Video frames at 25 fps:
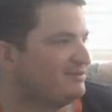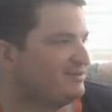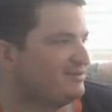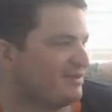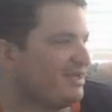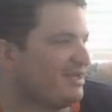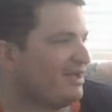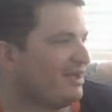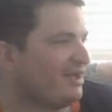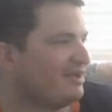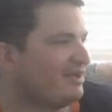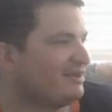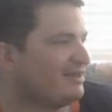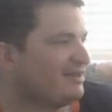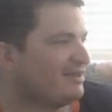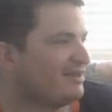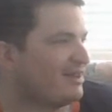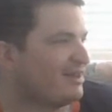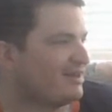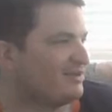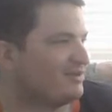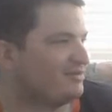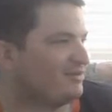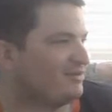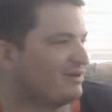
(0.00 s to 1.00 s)
Yeah, and I
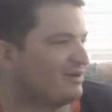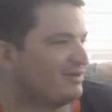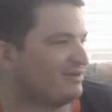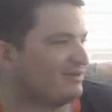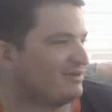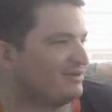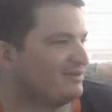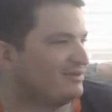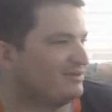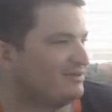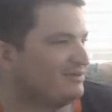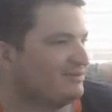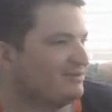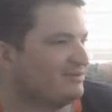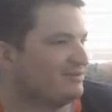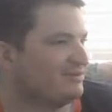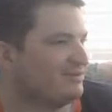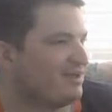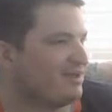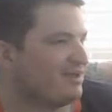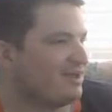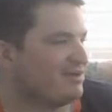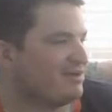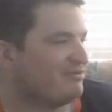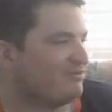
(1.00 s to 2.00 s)
don't want to.
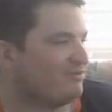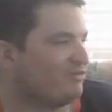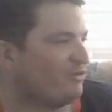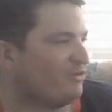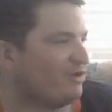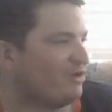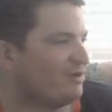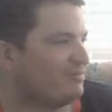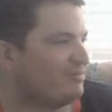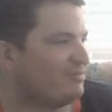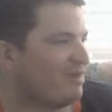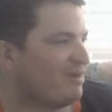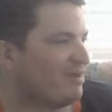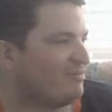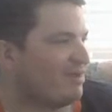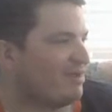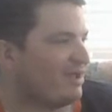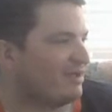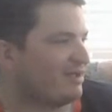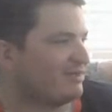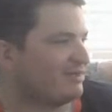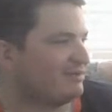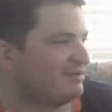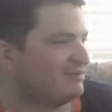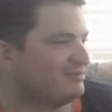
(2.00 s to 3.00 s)
I avoid my
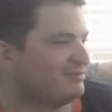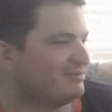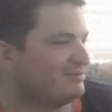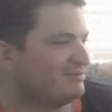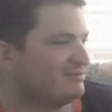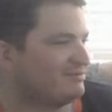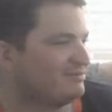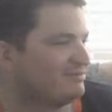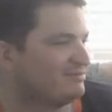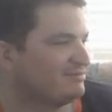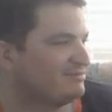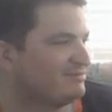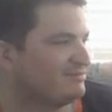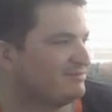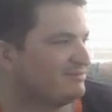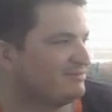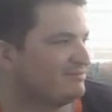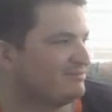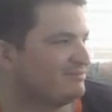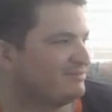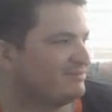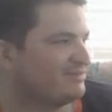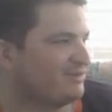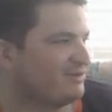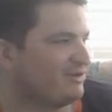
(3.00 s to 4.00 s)
bank,
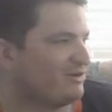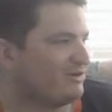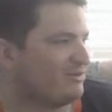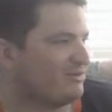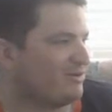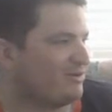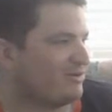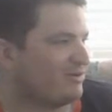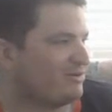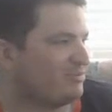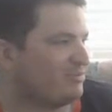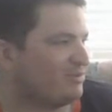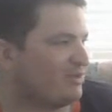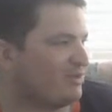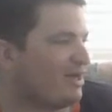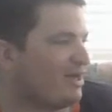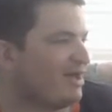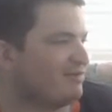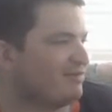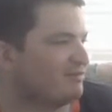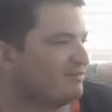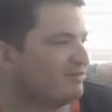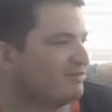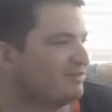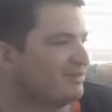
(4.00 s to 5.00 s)
so I don't want to apply
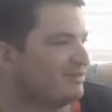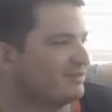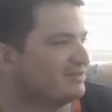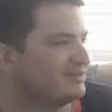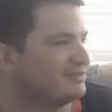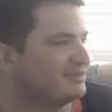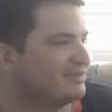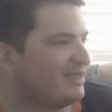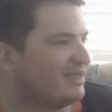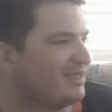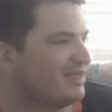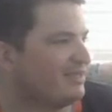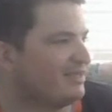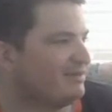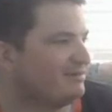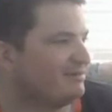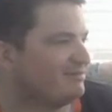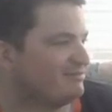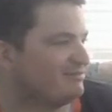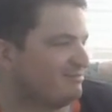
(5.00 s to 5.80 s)
for things that